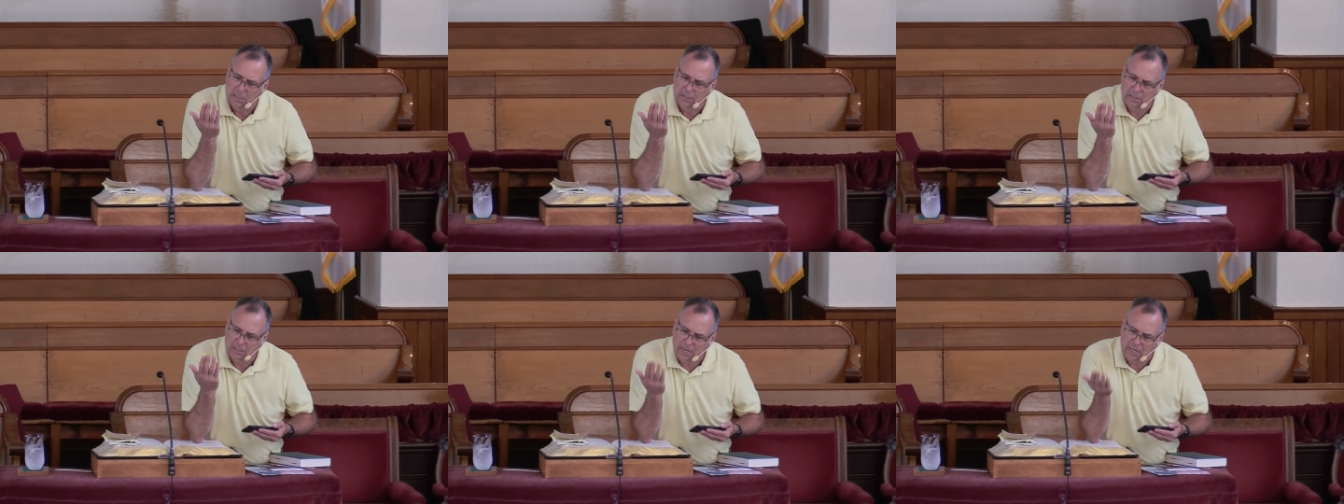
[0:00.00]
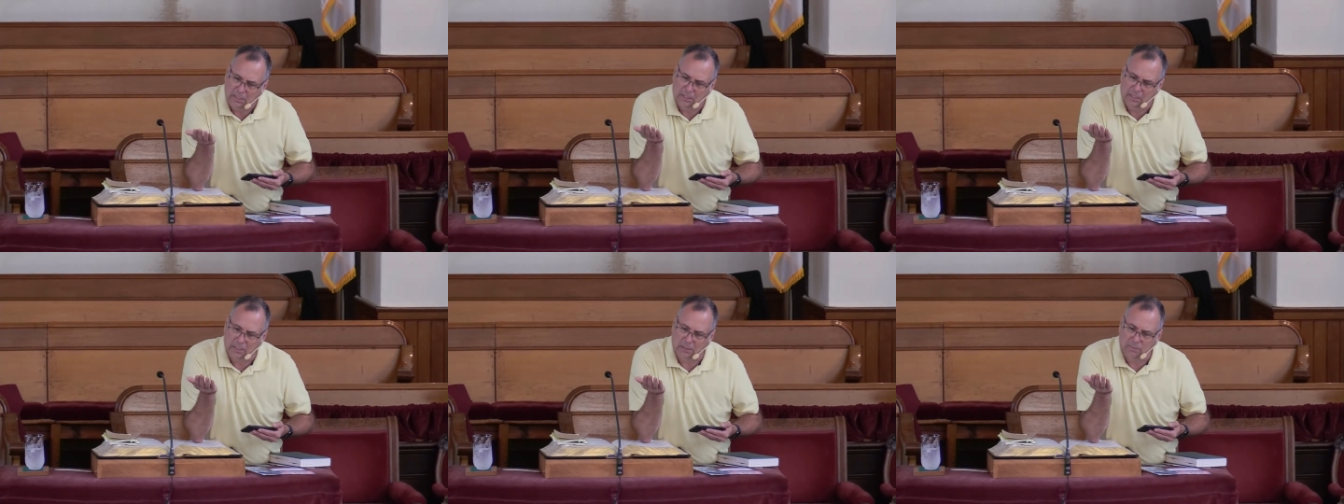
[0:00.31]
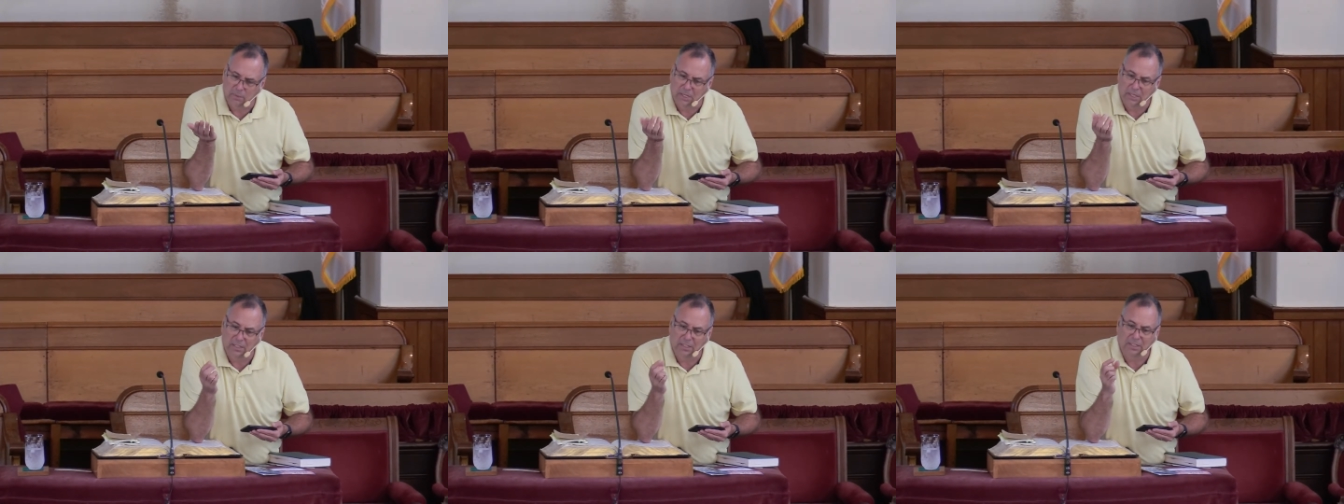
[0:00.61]
telling him,
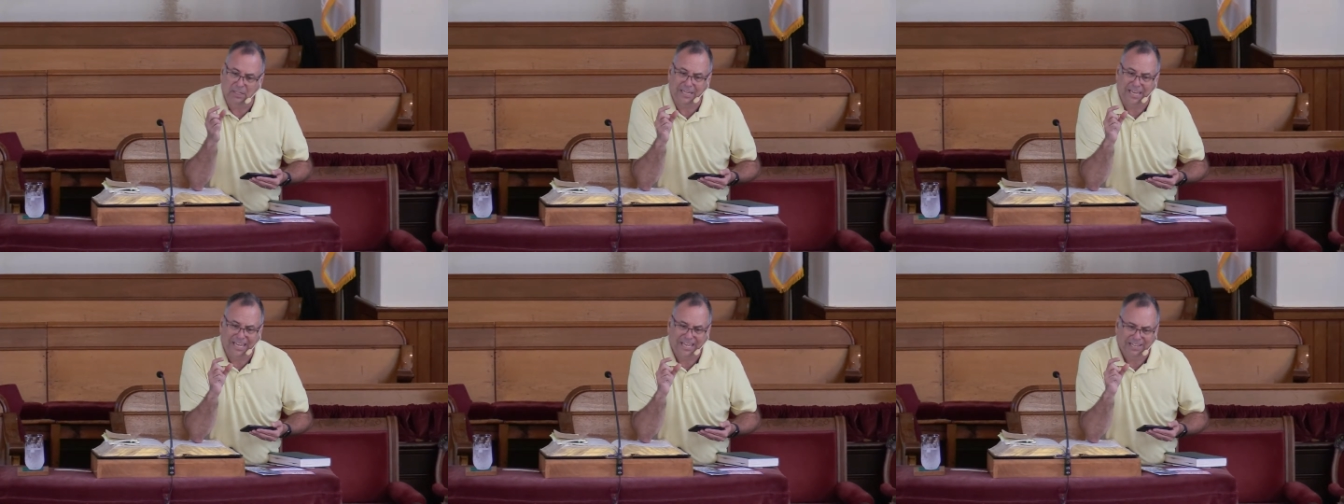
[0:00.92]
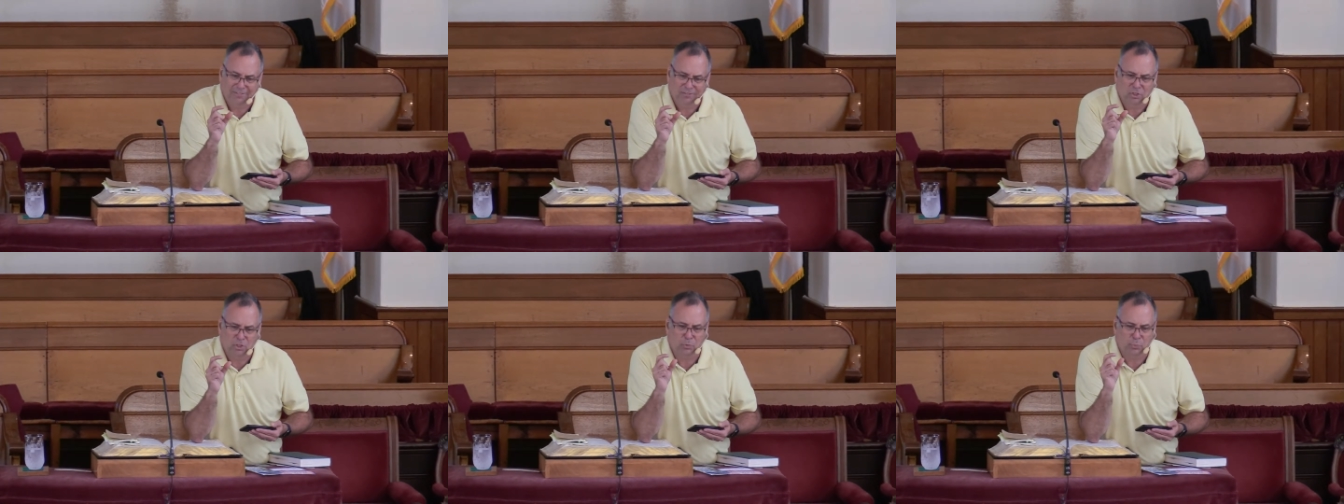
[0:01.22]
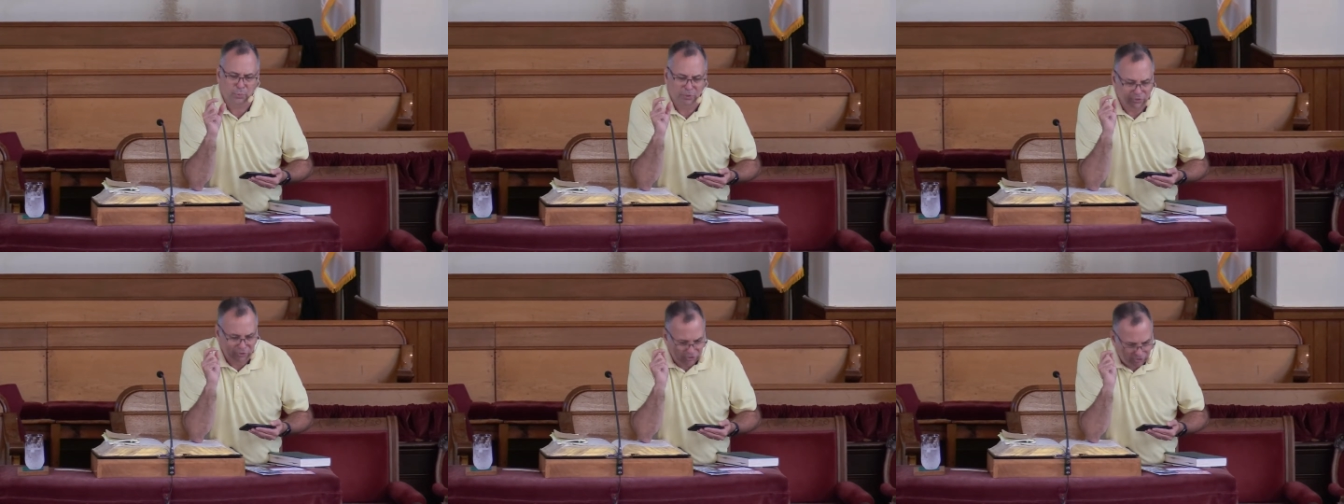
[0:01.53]
he gave
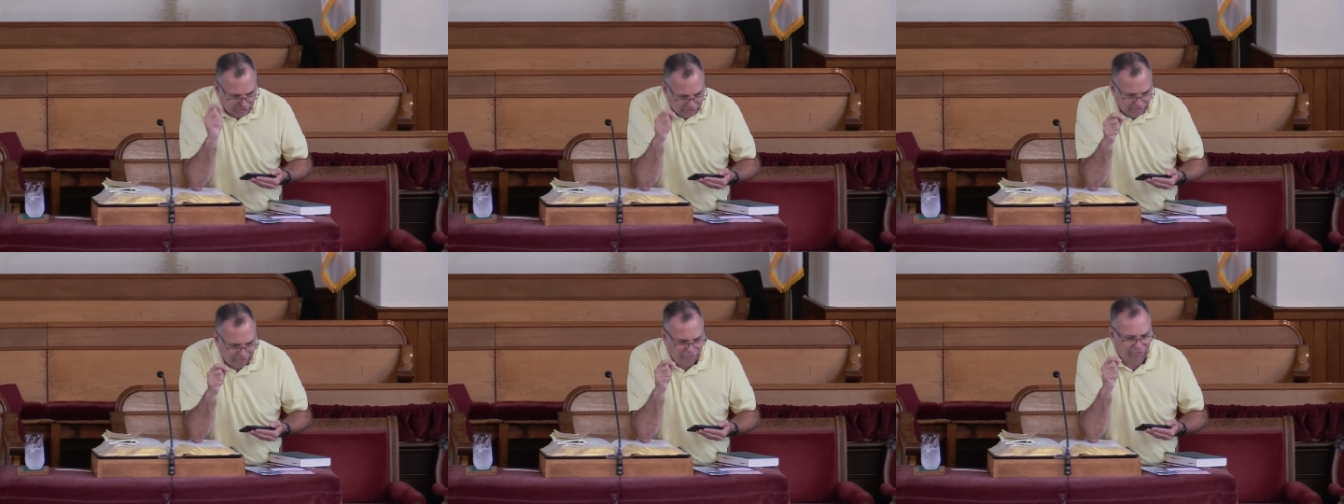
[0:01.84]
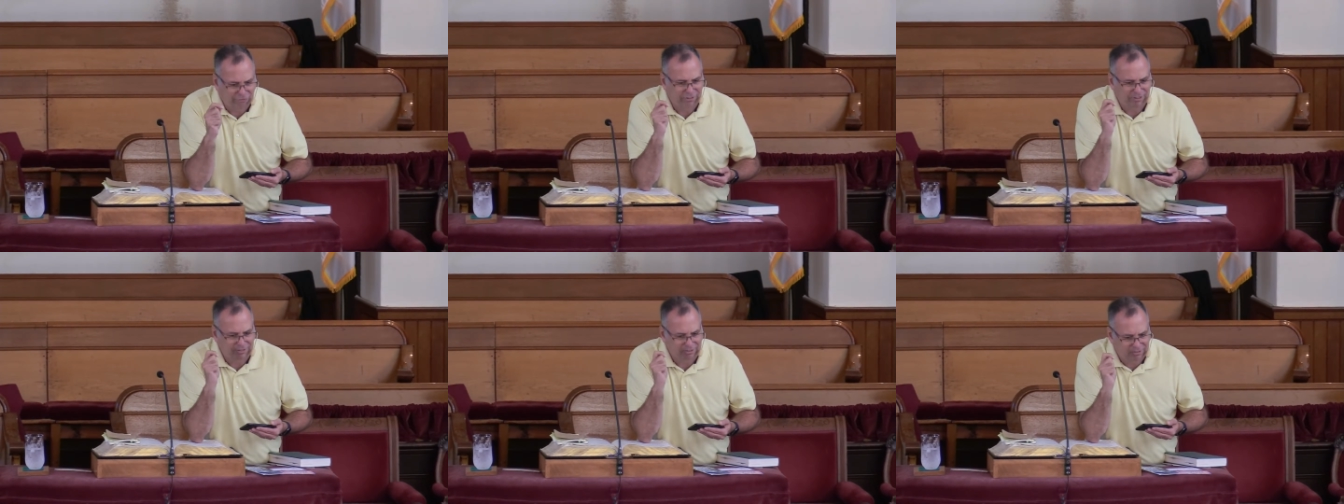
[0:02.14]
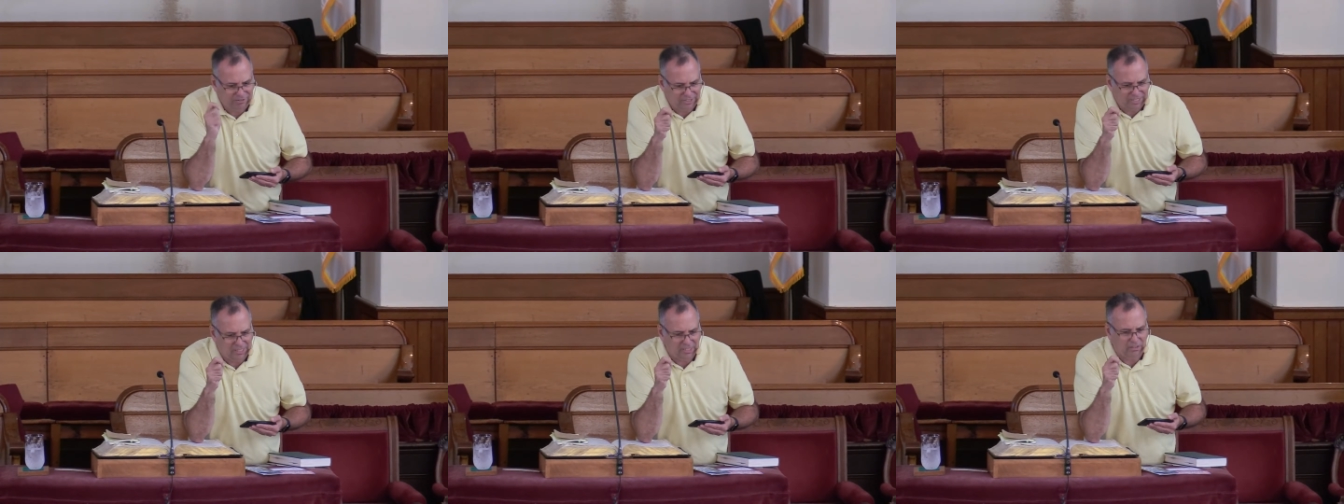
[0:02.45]

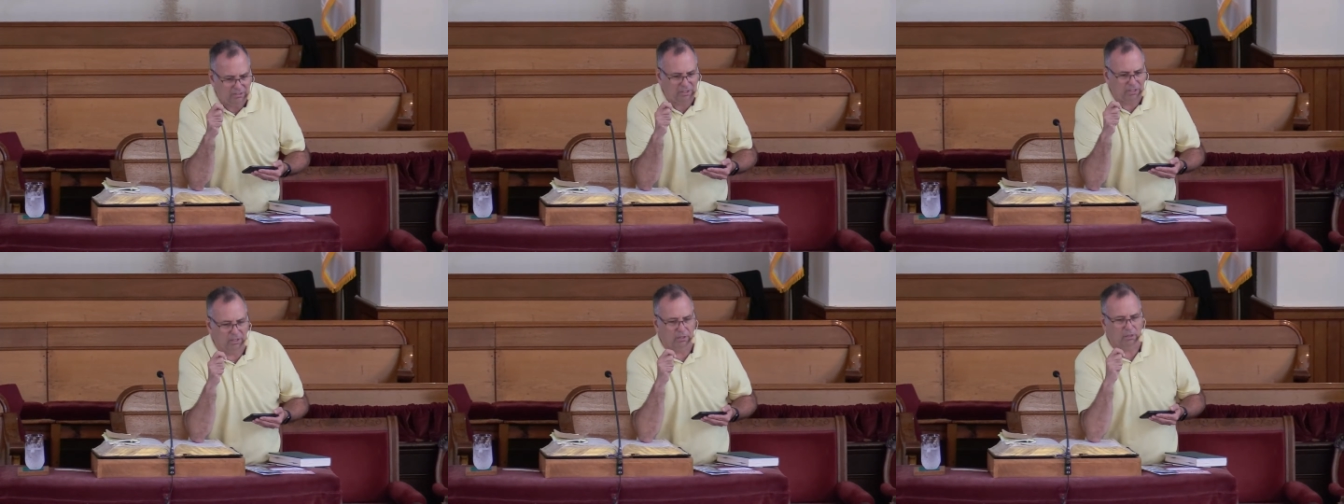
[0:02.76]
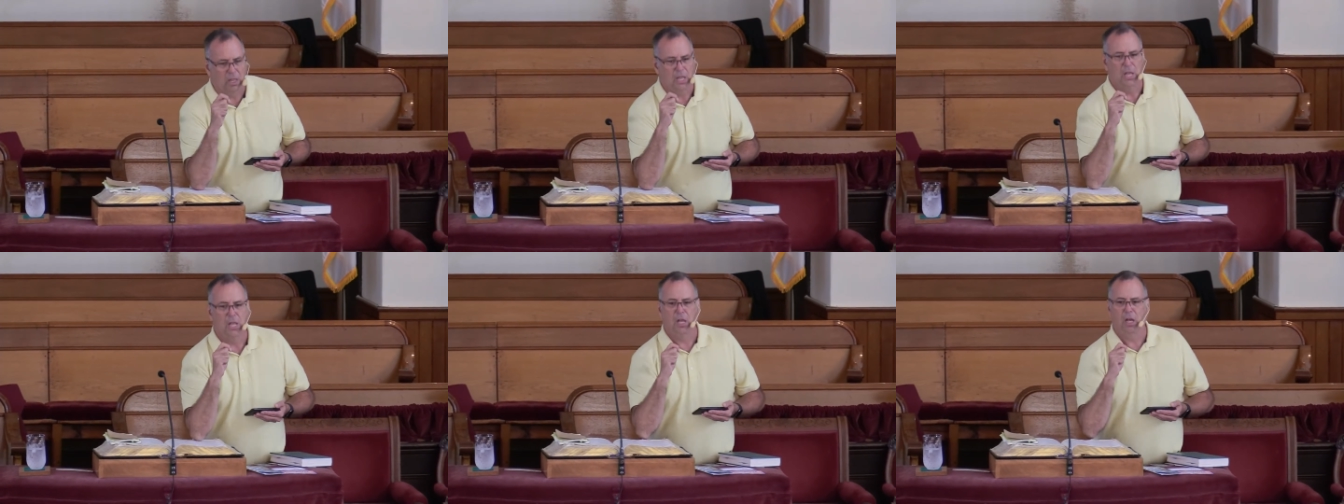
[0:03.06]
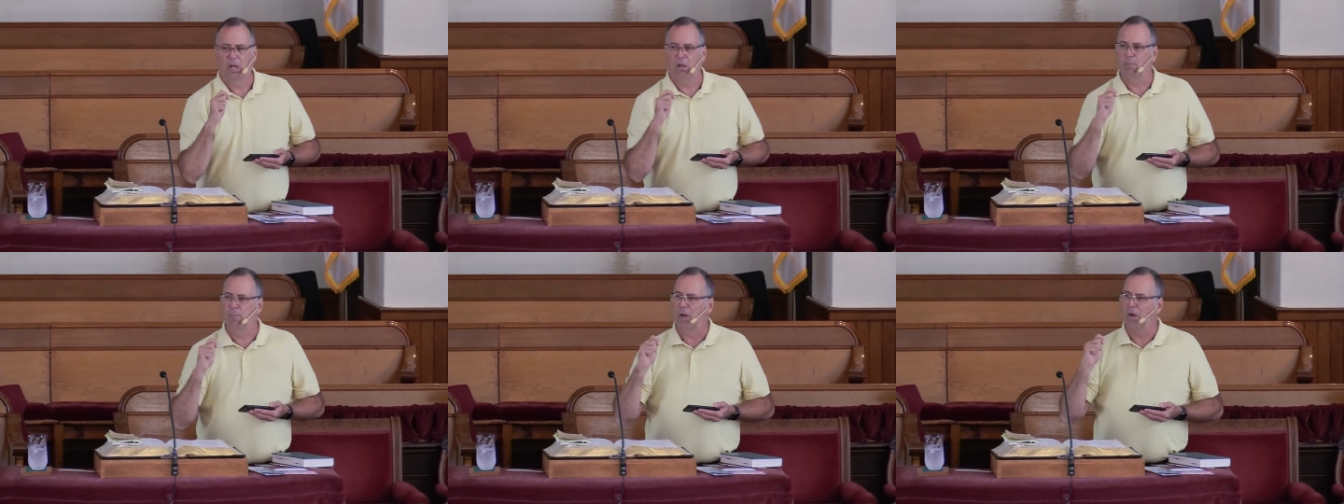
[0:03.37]
specific detail
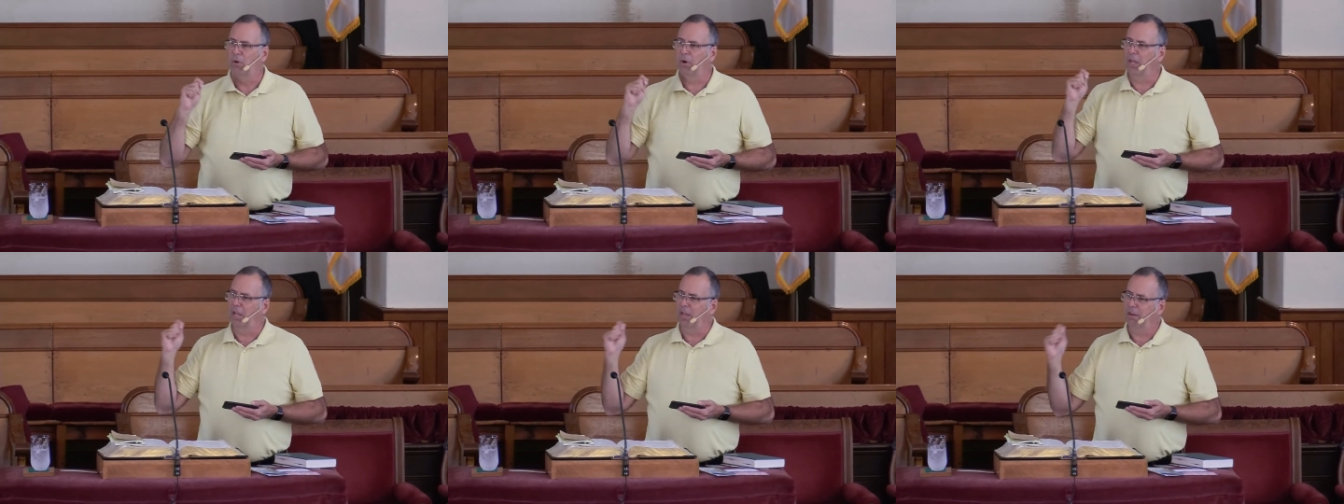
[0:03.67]
about